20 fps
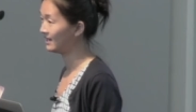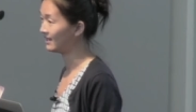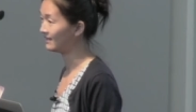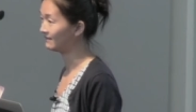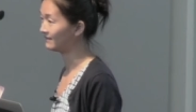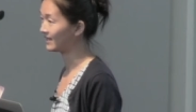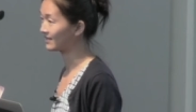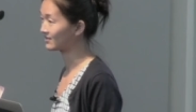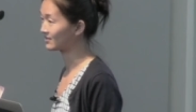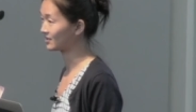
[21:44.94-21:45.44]

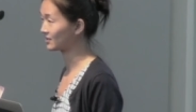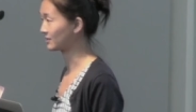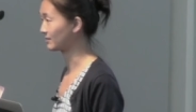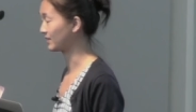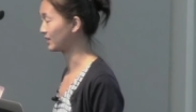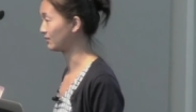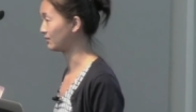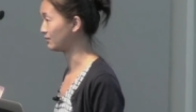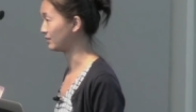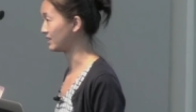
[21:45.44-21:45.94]
And that's not
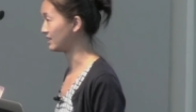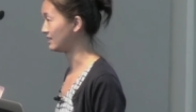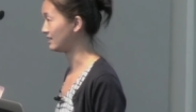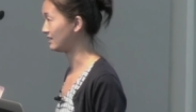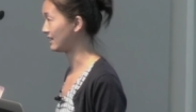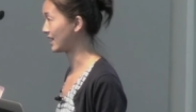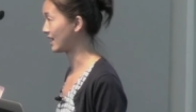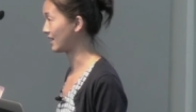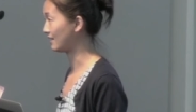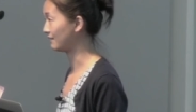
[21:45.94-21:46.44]
something
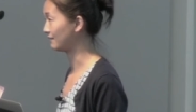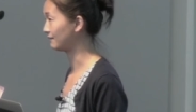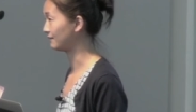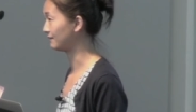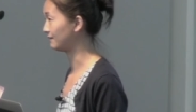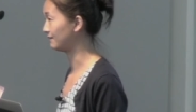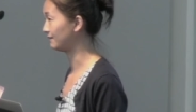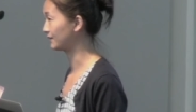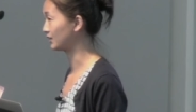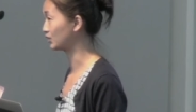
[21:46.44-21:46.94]
we have
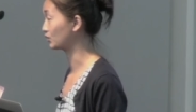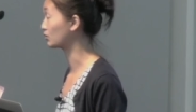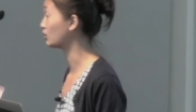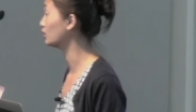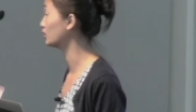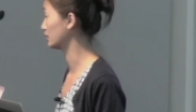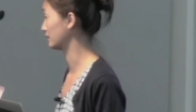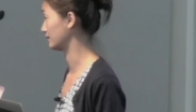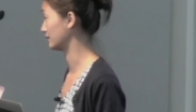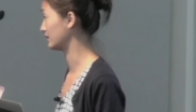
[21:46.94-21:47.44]

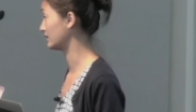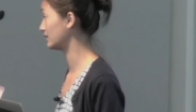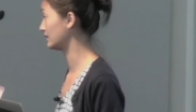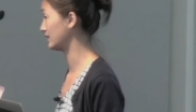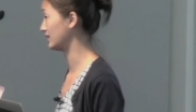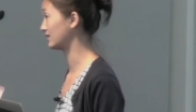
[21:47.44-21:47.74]
control over.